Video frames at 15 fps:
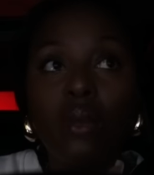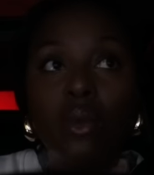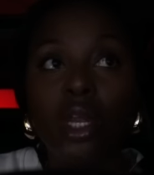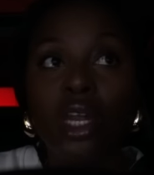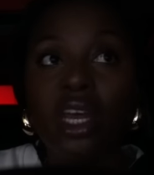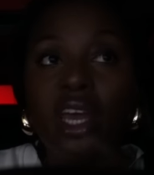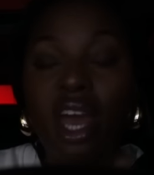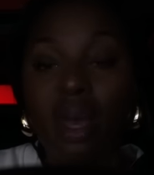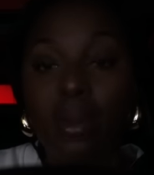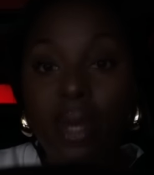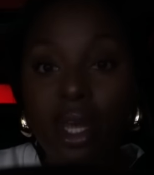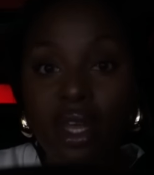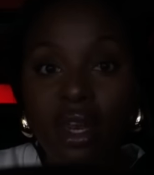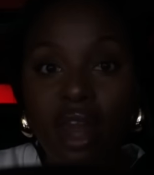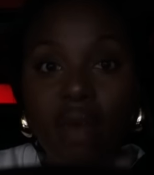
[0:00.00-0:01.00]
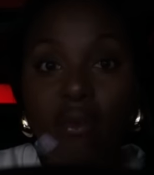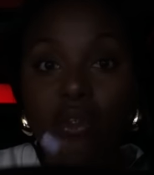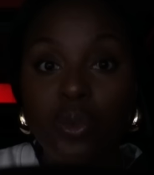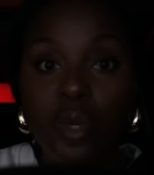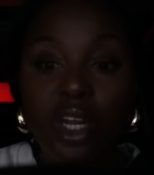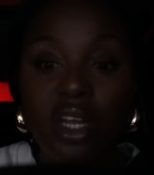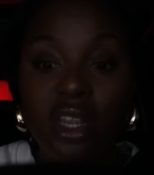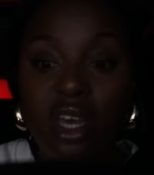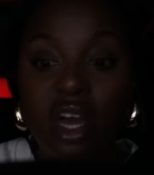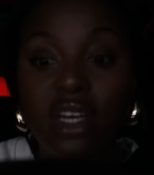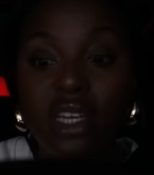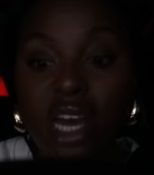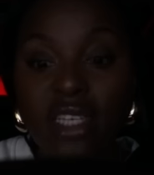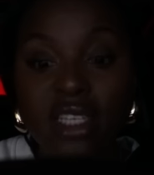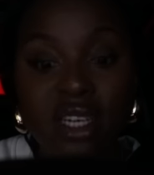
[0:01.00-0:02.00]
when he came in, I was reading The
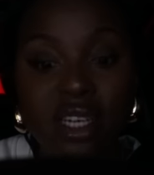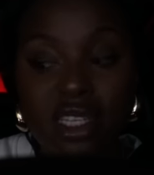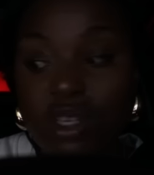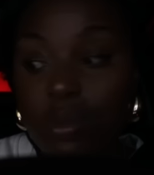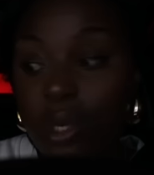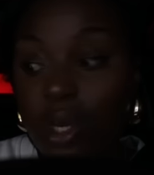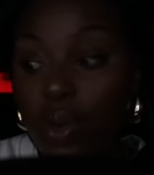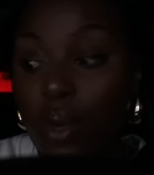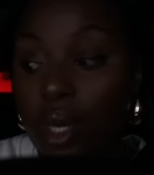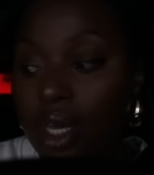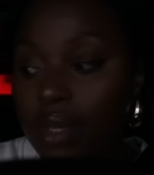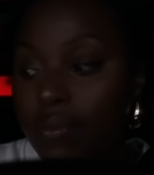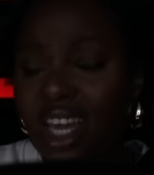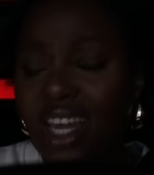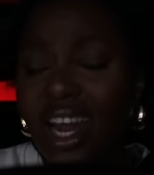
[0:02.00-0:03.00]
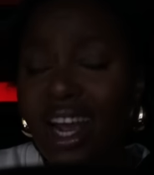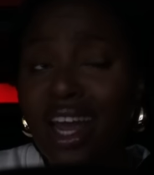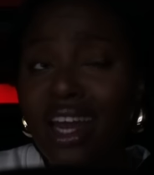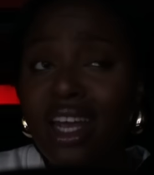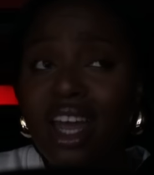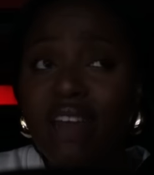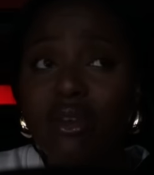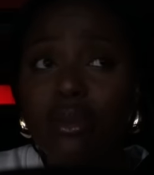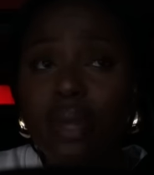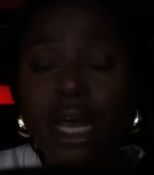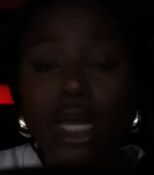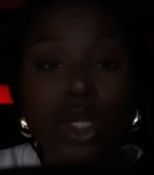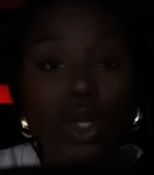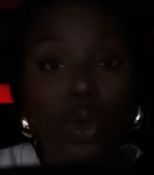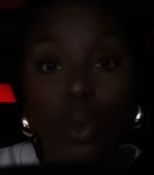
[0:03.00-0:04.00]
Audacity to Be Queen, and I kind of gave him
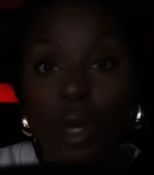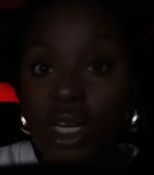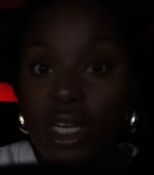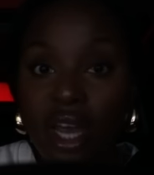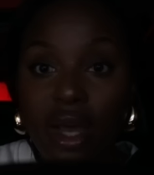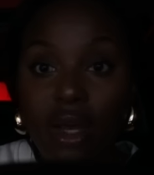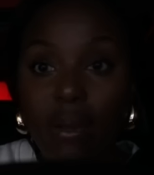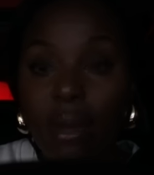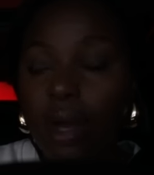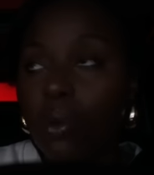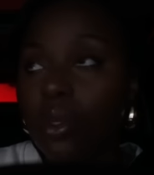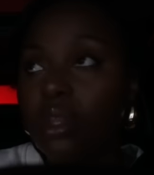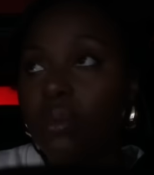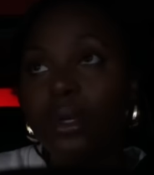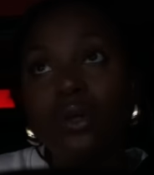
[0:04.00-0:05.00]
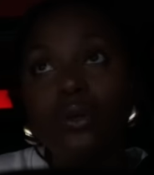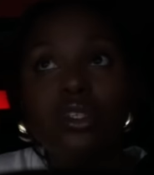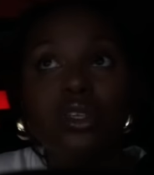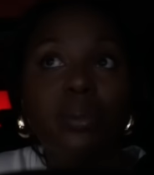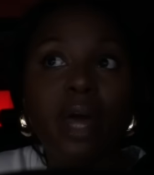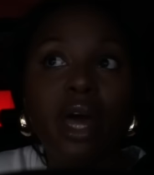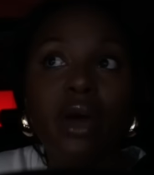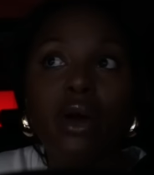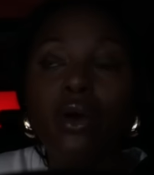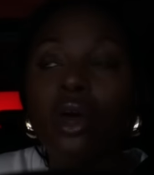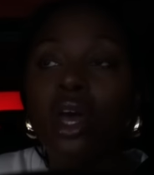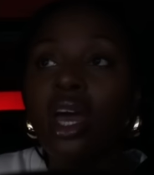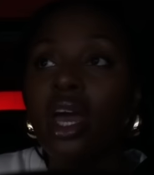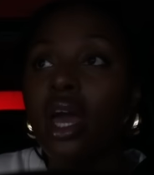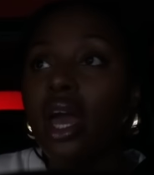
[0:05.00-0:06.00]
like a little rundown about what the book was about
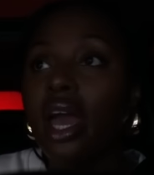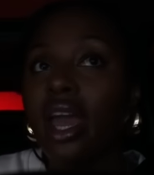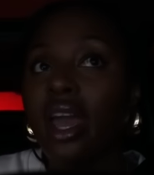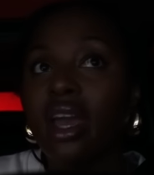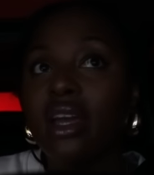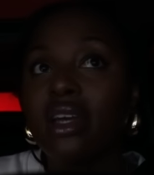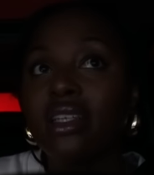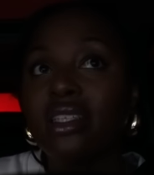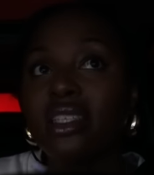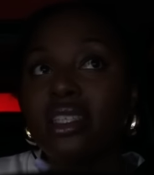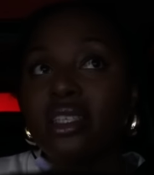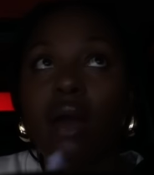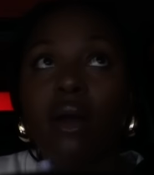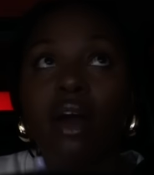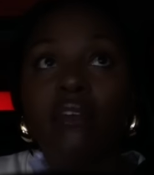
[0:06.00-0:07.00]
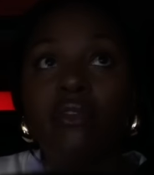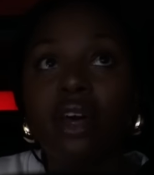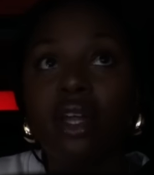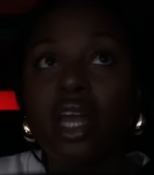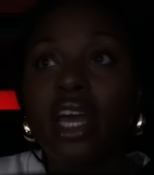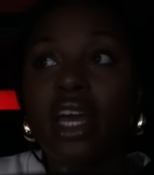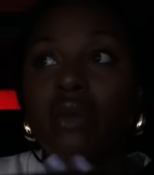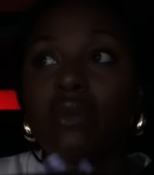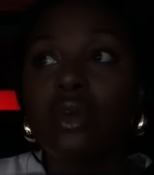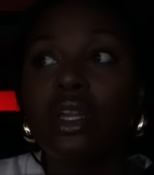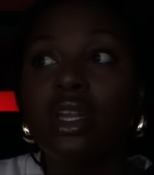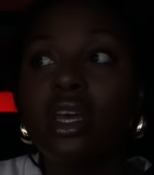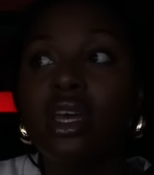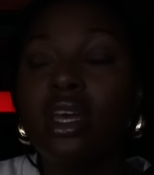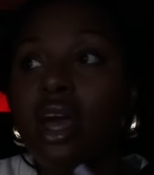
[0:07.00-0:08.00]
and how I felt like it
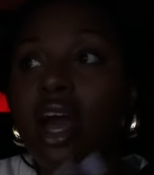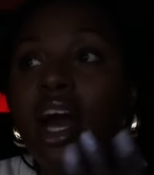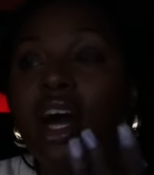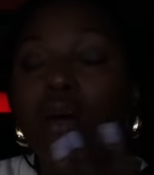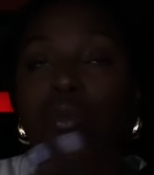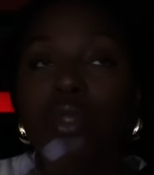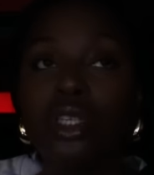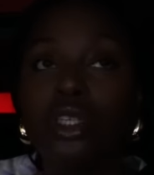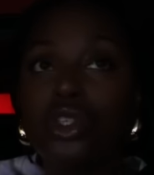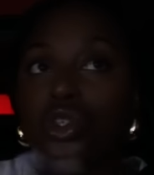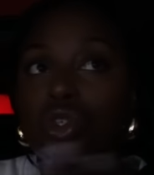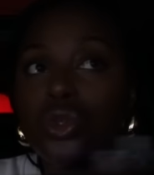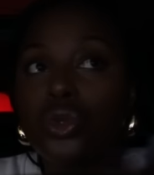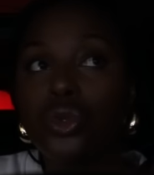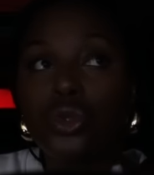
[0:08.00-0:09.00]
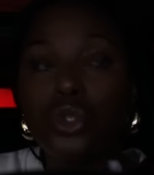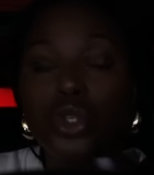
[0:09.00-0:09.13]
really helped to